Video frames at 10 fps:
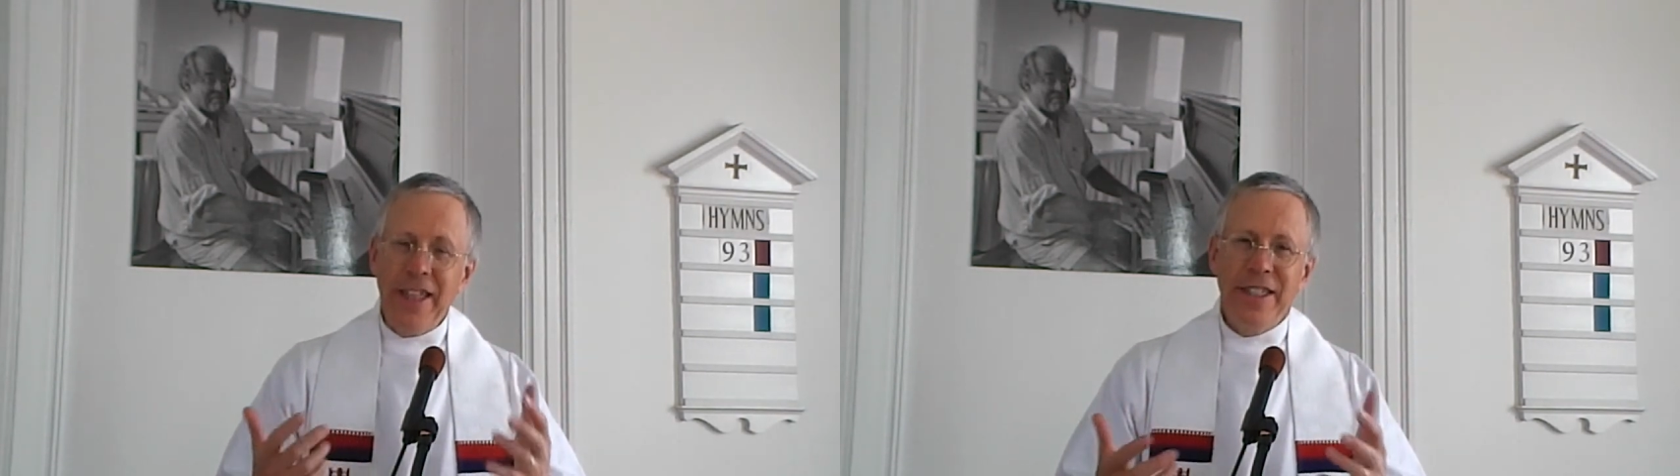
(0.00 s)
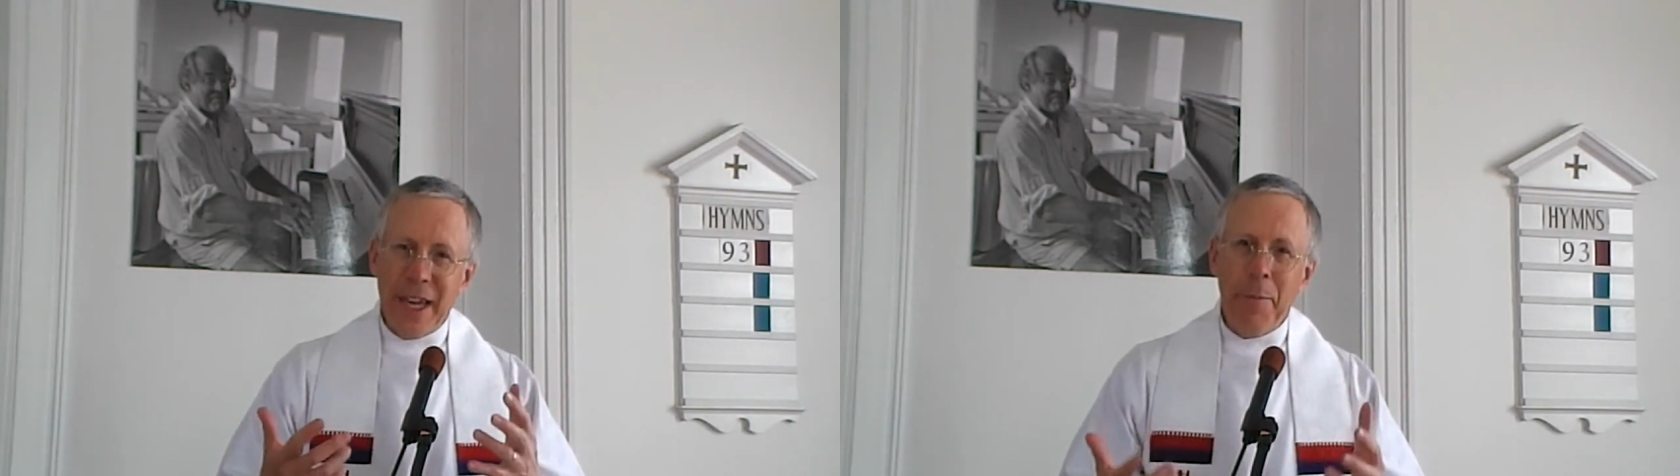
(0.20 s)

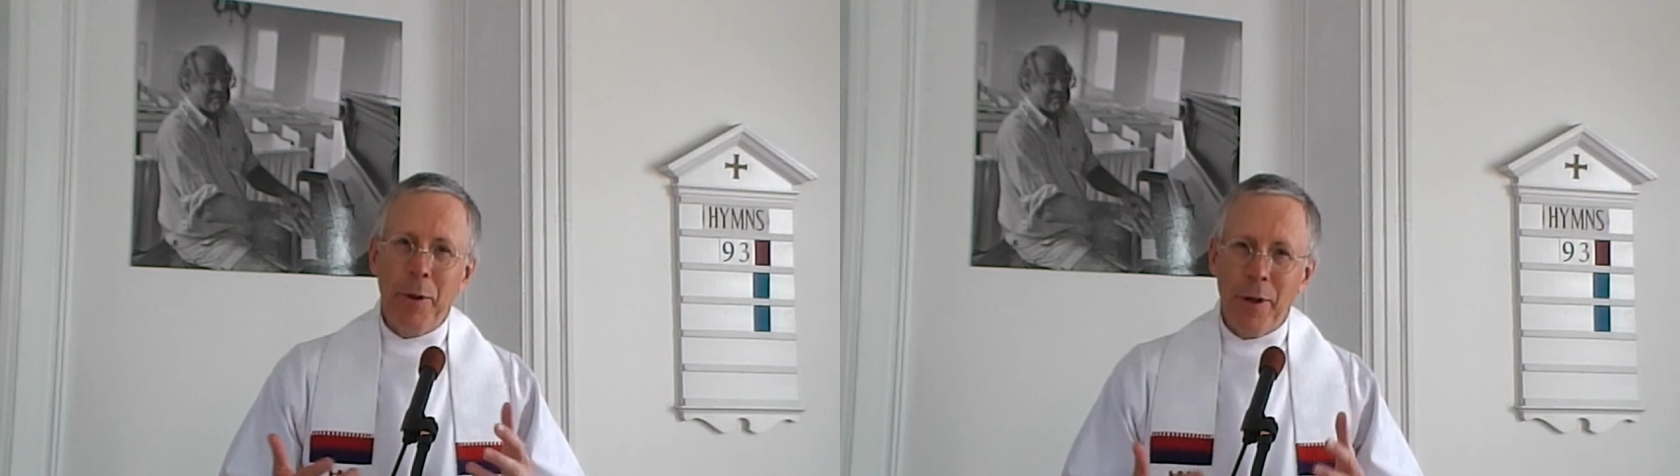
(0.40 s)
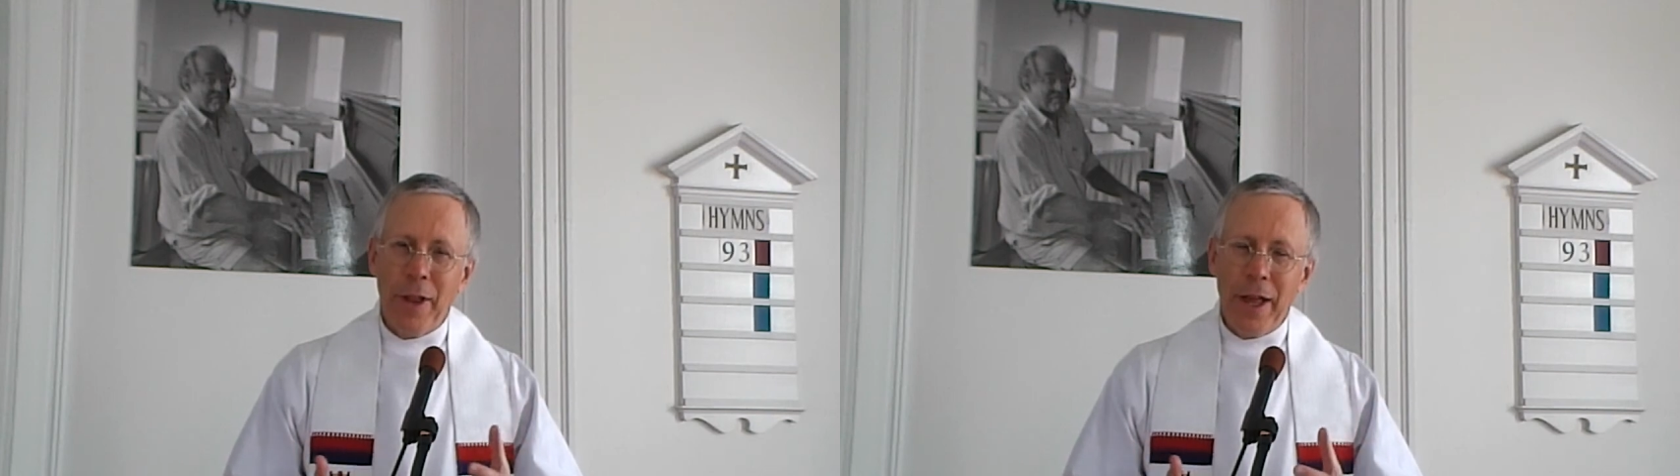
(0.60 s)
the
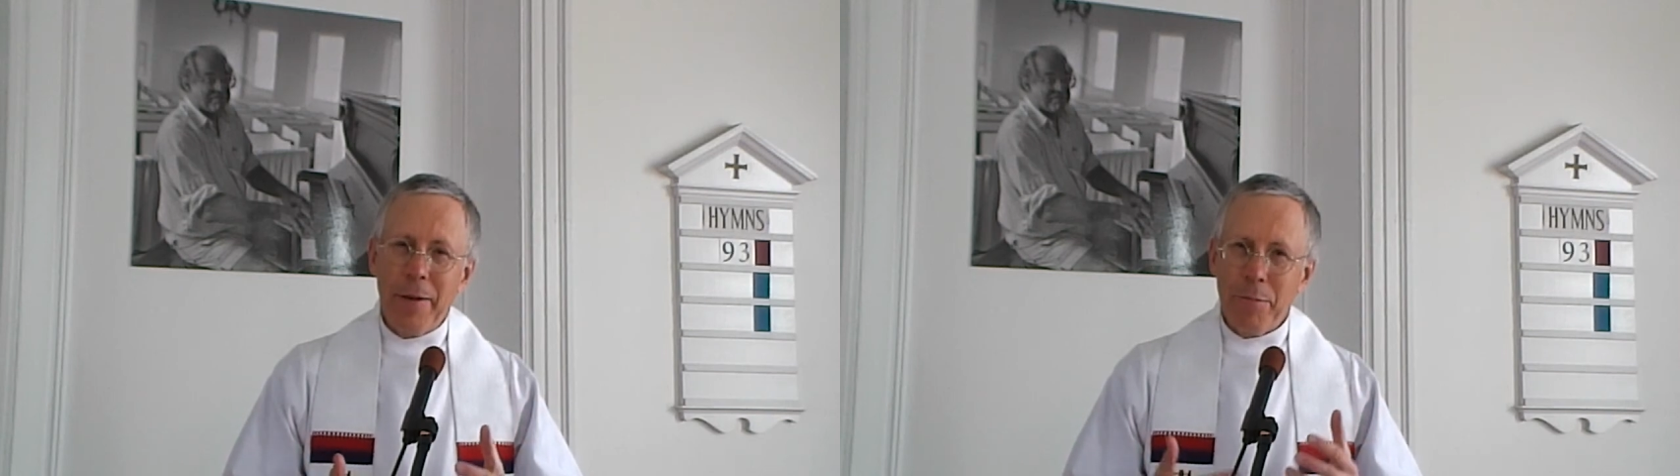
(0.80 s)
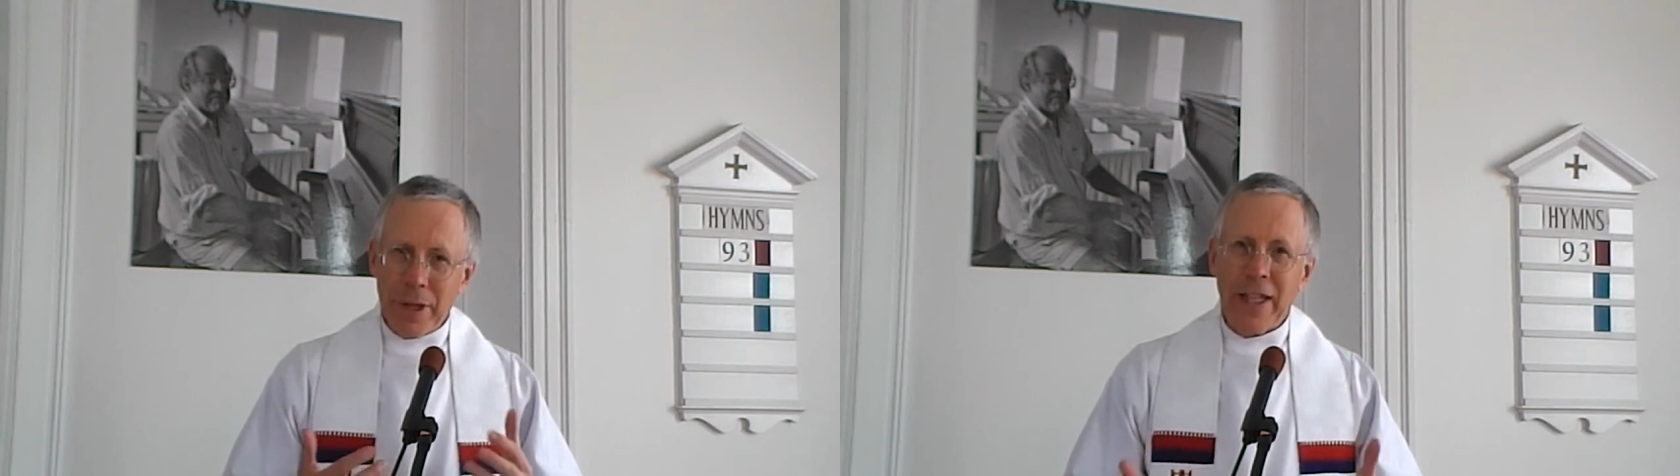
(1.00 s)
temple
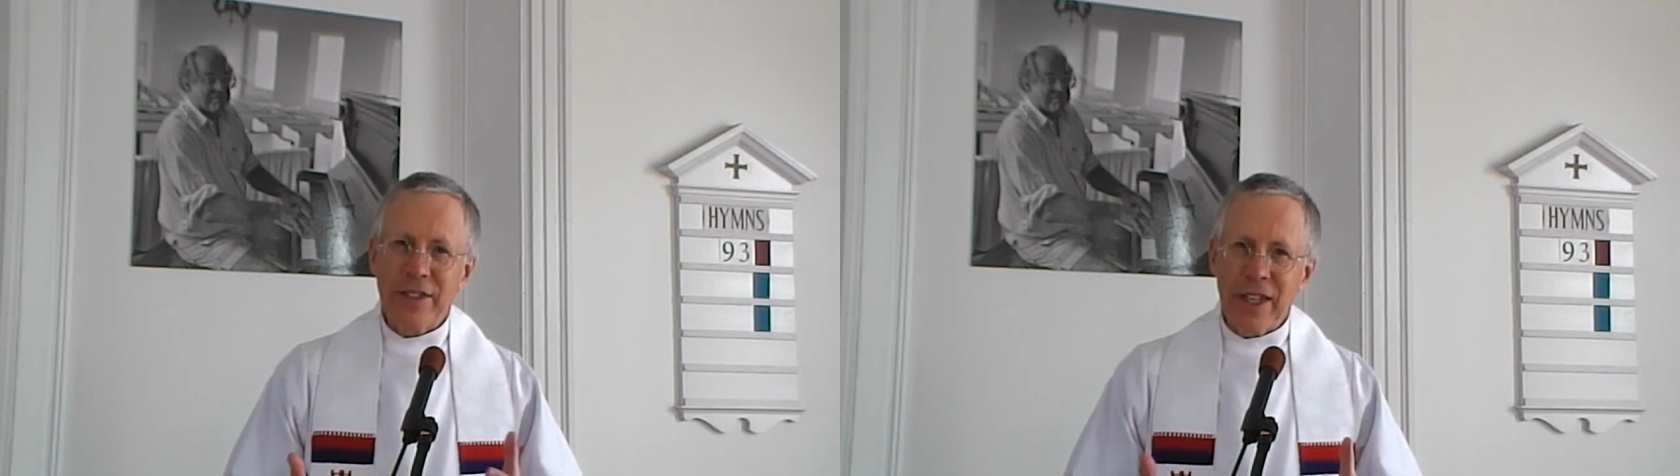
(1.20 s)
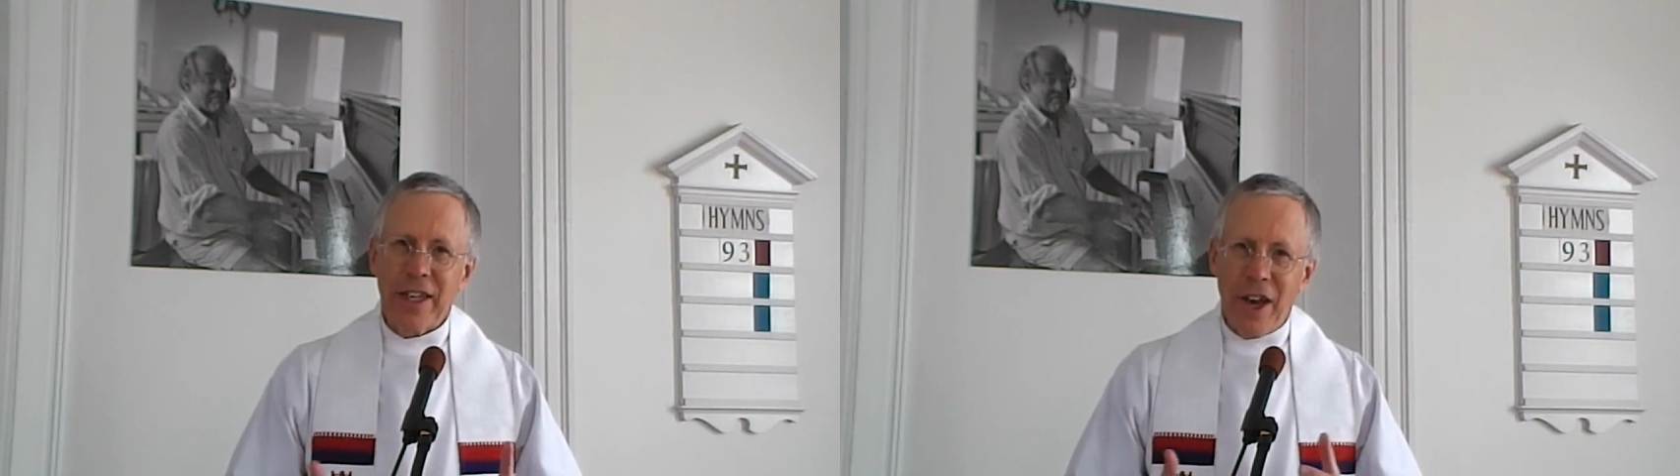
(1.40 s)

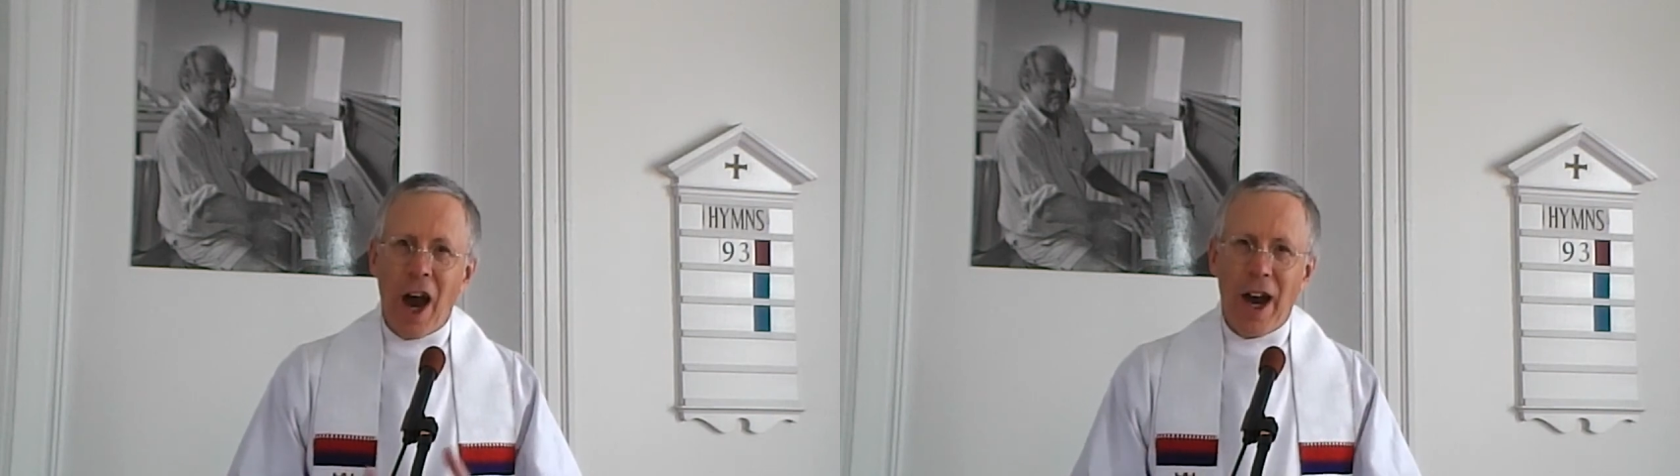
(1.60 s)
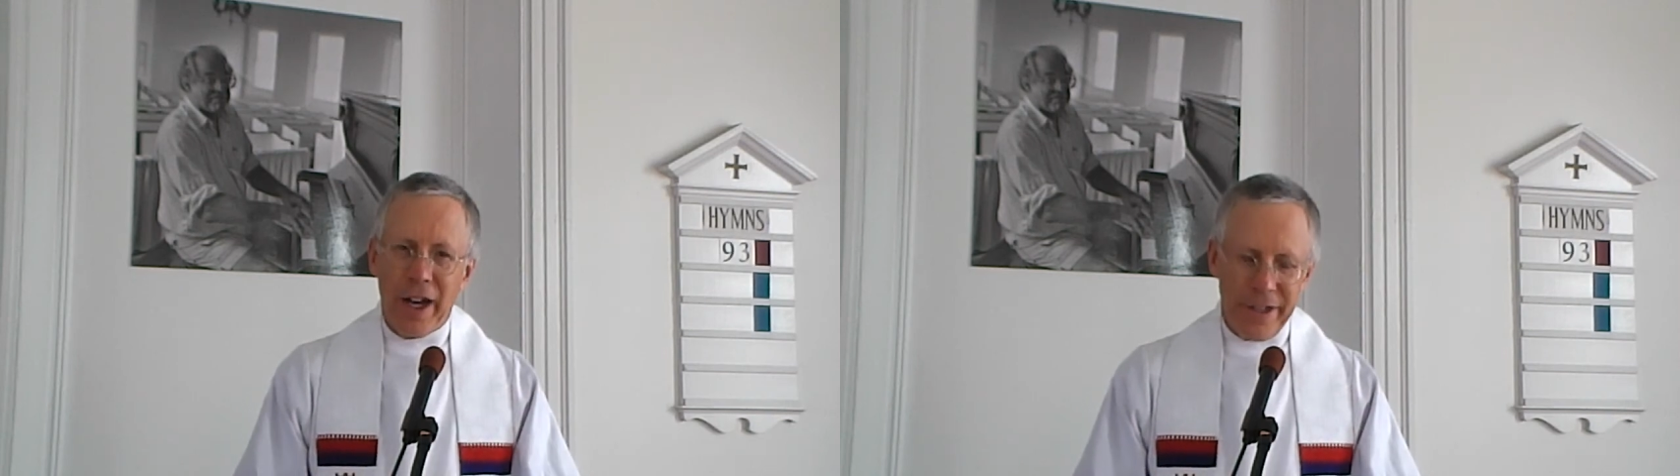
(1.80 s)
blessing
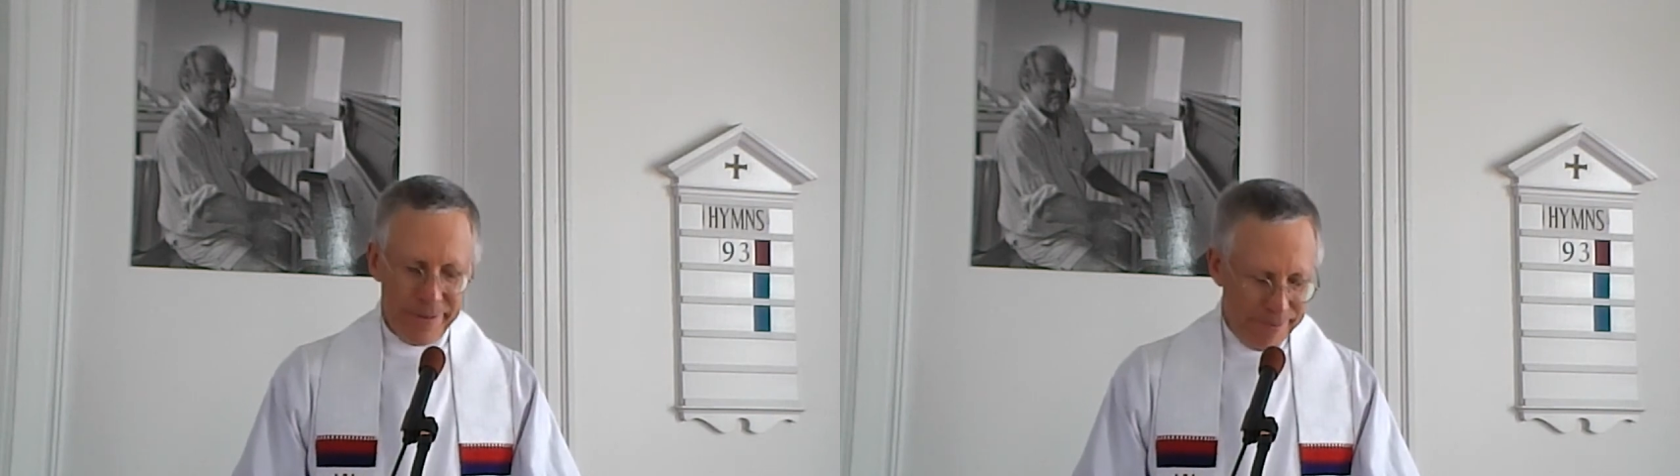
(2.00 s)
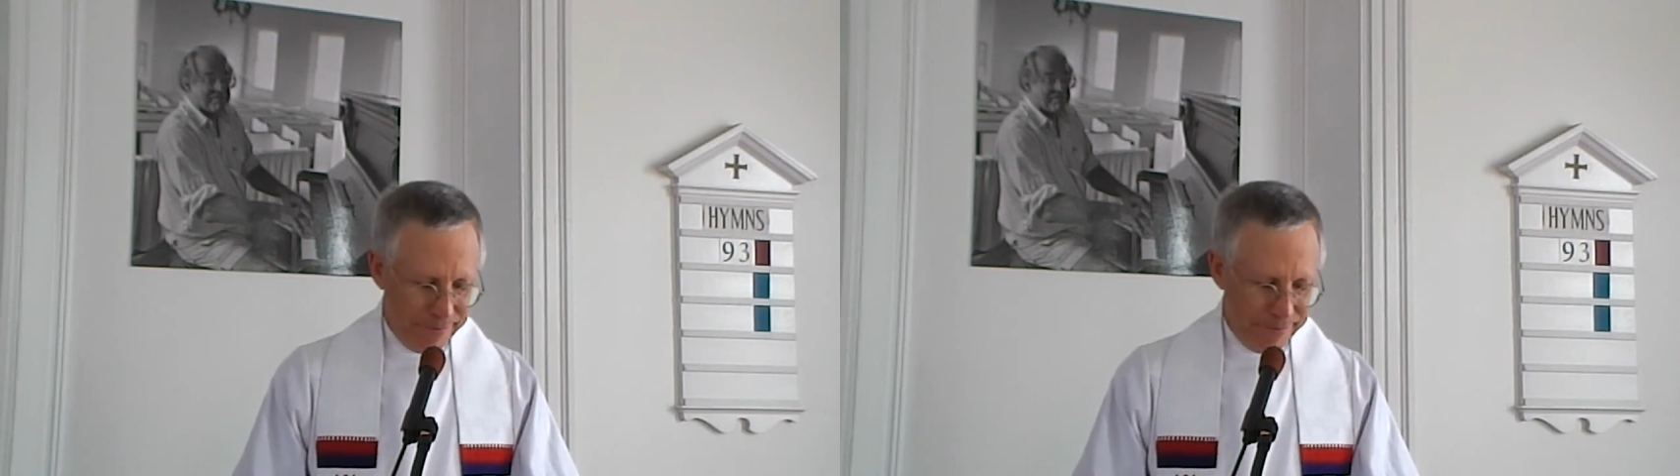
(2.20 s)
God.